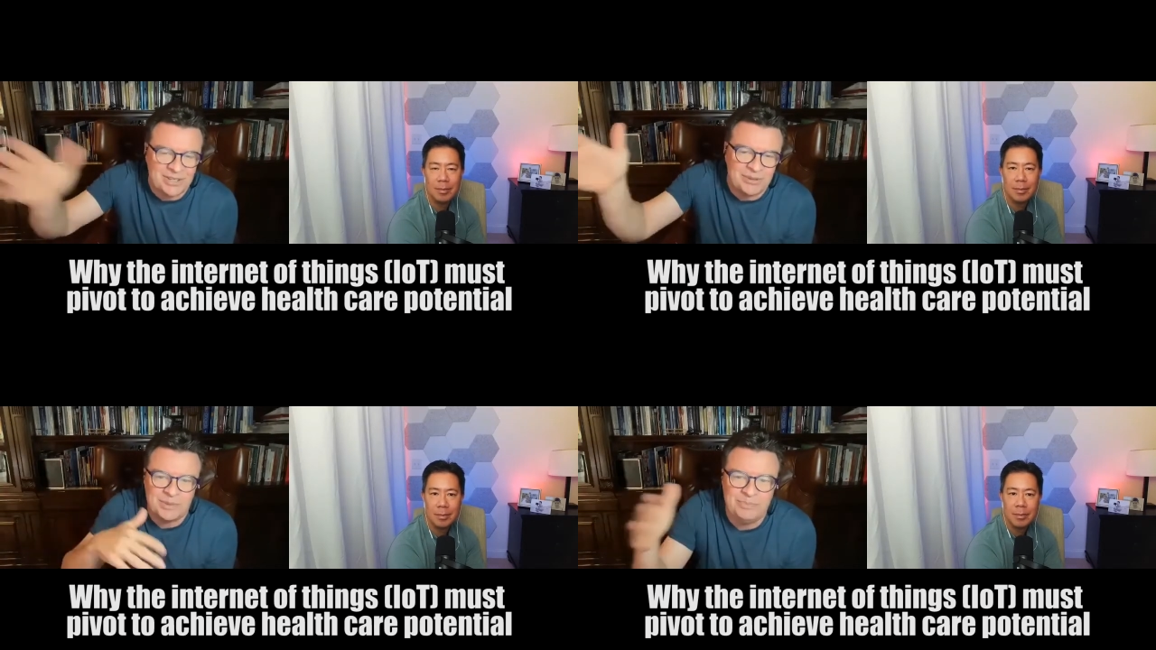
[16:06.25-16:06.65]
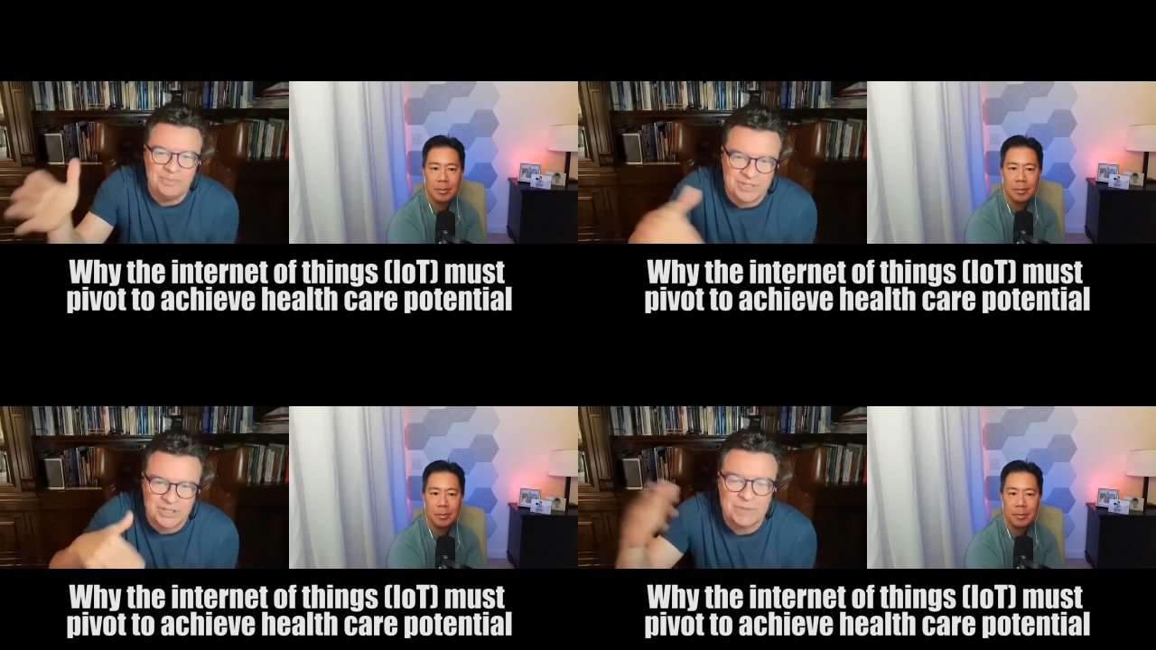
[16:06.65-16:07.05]
Speaker 1: So the,
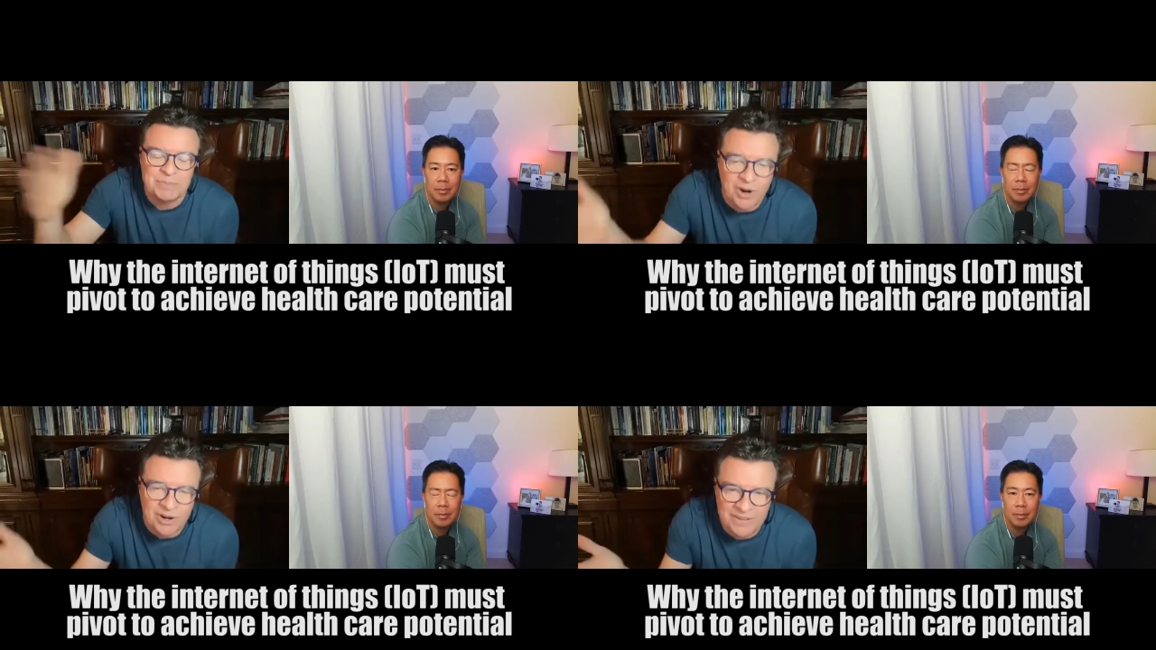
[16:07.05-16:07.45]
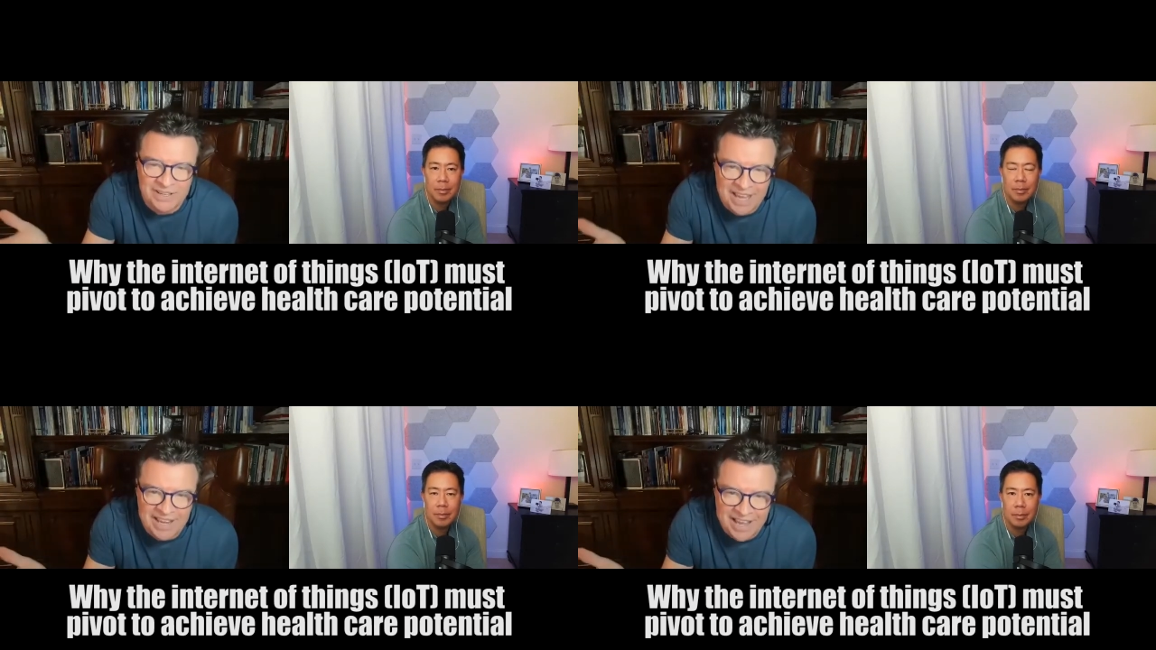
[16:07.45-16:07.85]
the smarter the
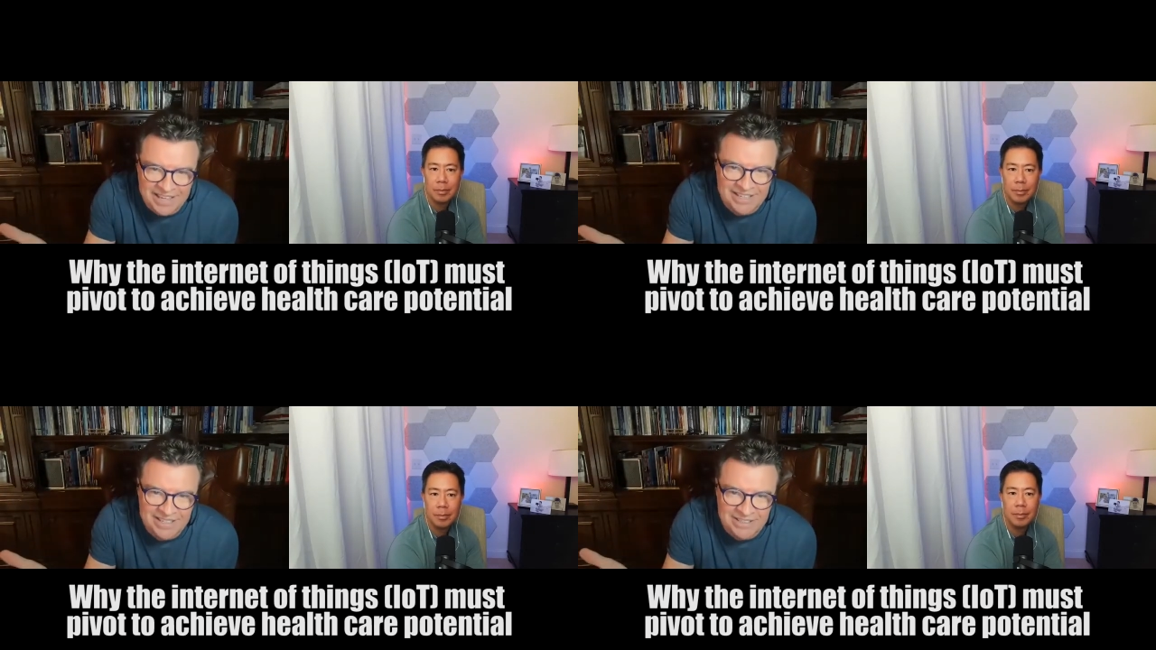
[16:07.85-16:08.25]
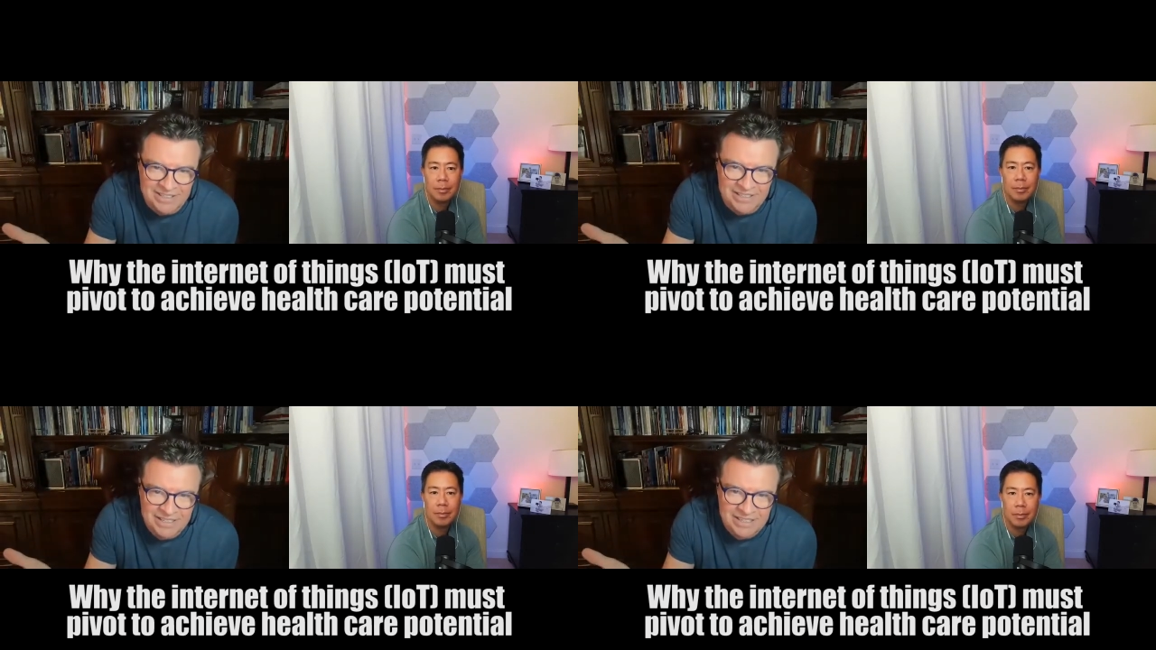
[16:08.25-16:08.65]
A I
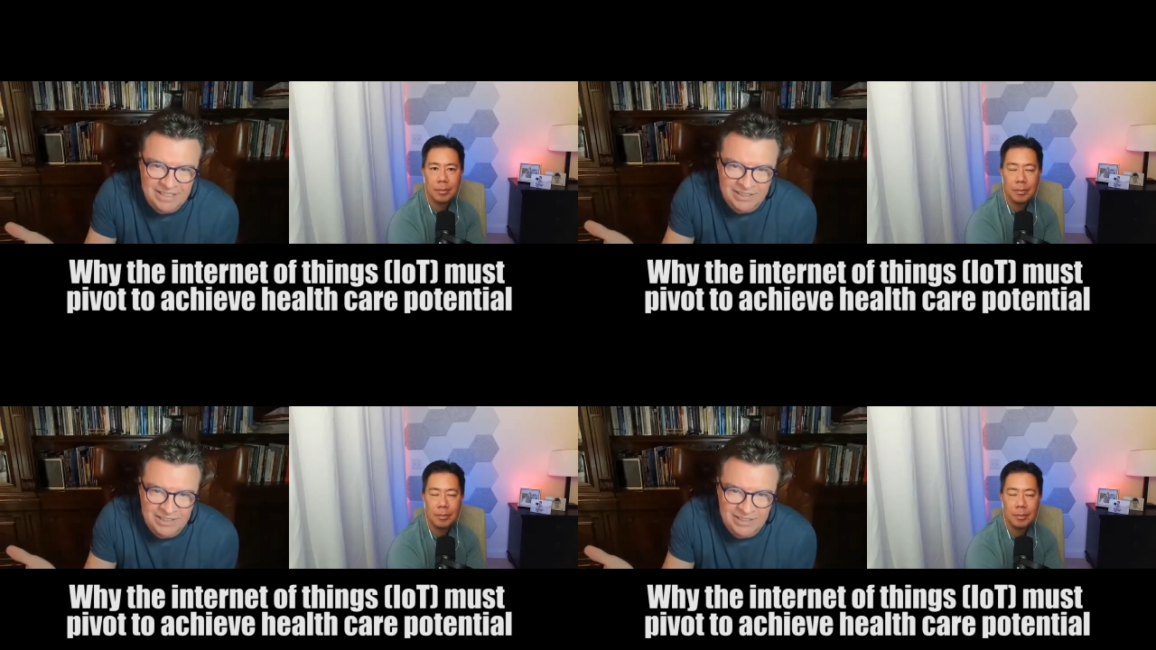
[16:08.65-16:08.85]
is,